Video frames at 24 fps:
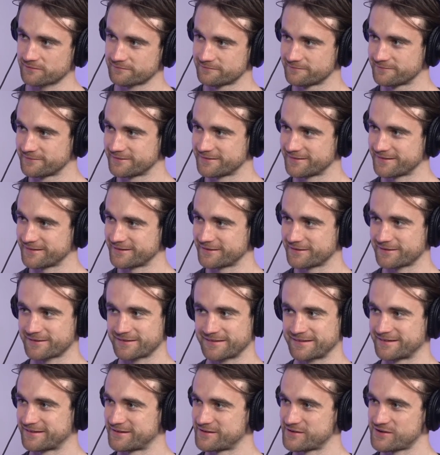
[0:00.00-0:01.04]
Yeah, or
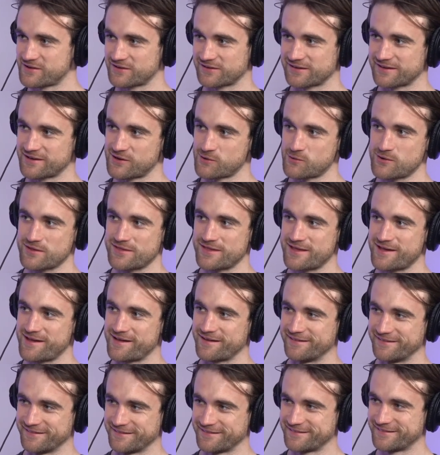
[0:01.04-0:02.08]
see us in
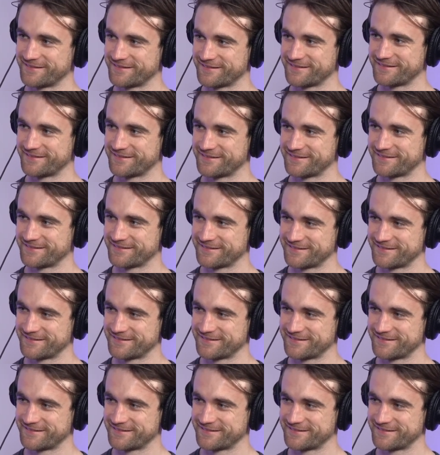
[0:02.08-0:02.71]
Baden-Baden.